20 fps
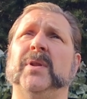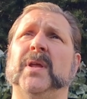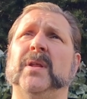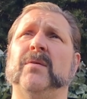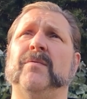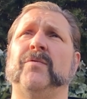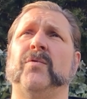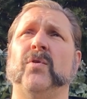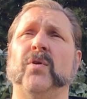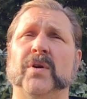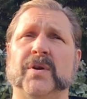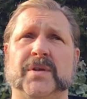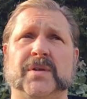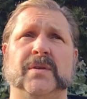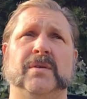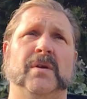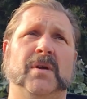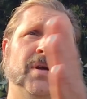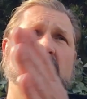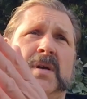and of
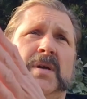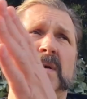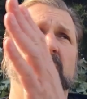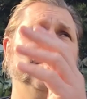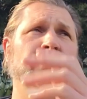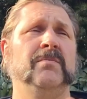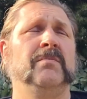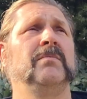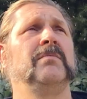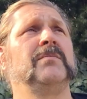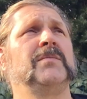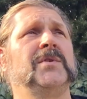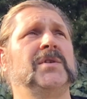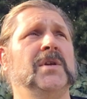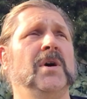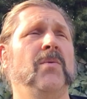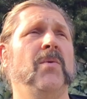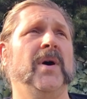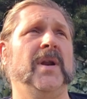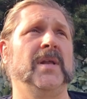course
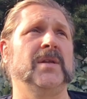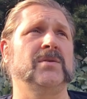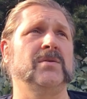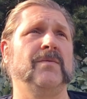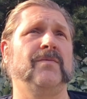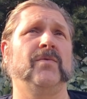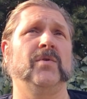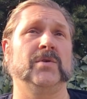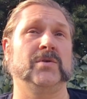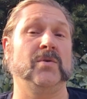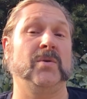so on and so forth.